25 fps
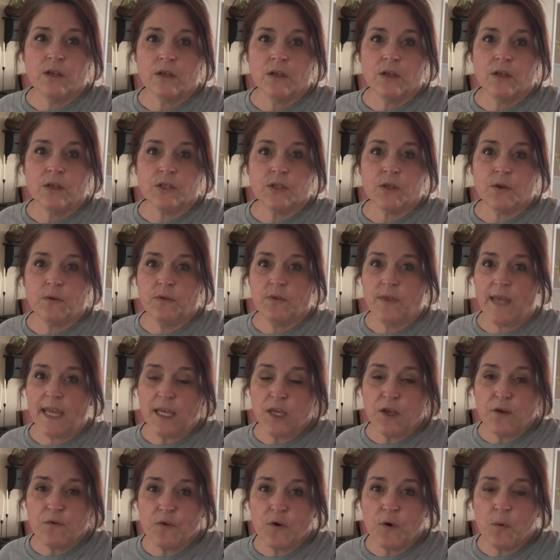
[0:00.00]
So thank
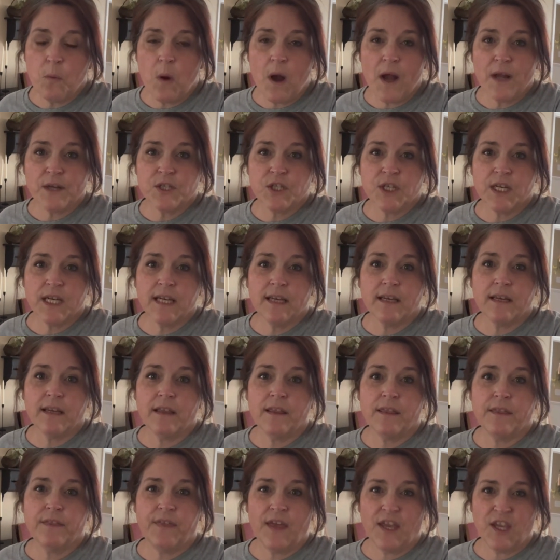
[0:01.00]
you for watching.
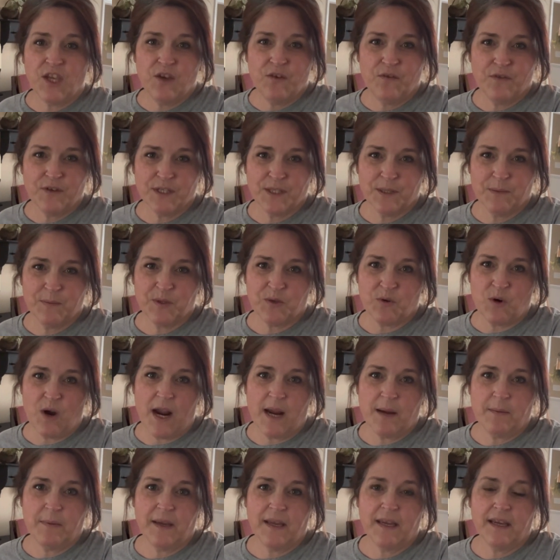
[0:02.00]
Thank you for
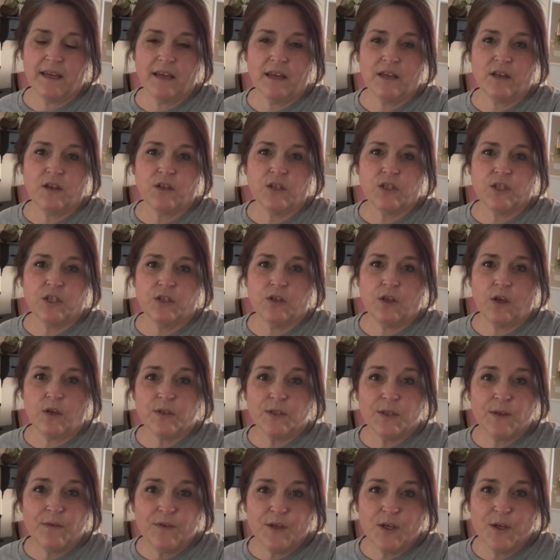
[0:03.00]
subscribing. To
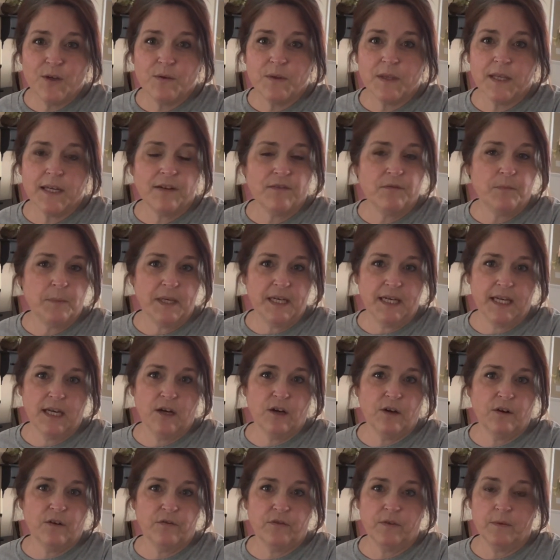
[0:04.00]
those of you that have been
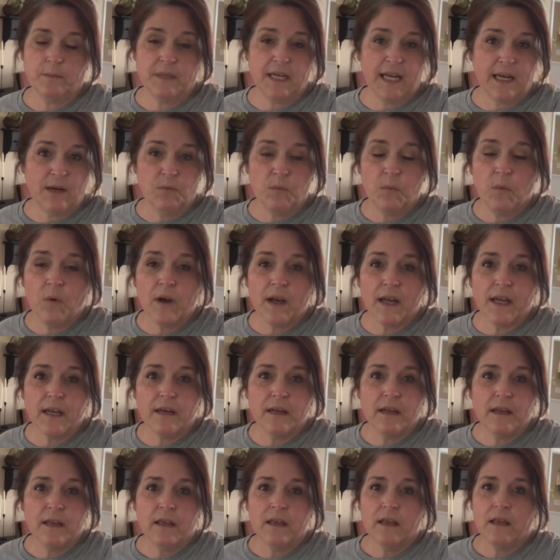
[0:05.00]
here from day
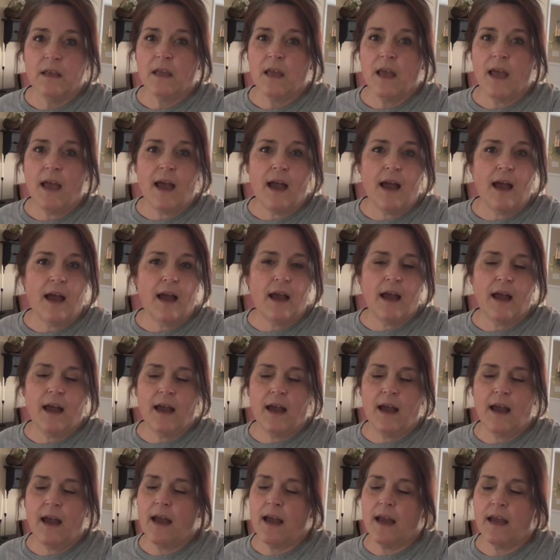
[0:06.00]
one,
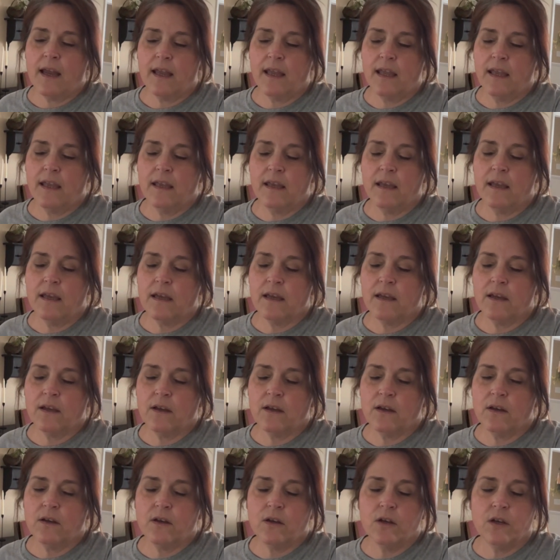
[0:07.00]
I
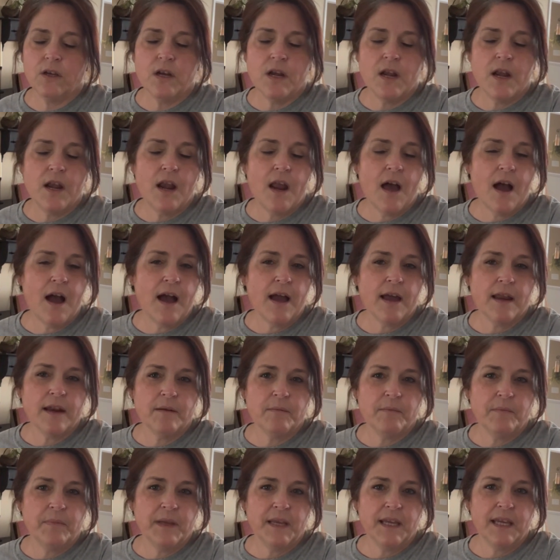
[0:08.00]
could
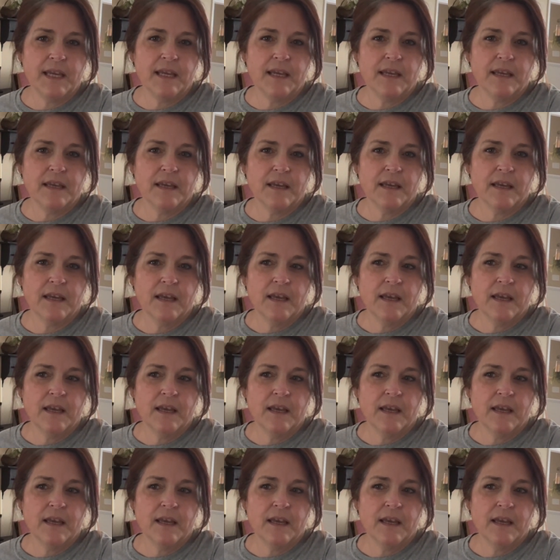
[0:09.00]
not be,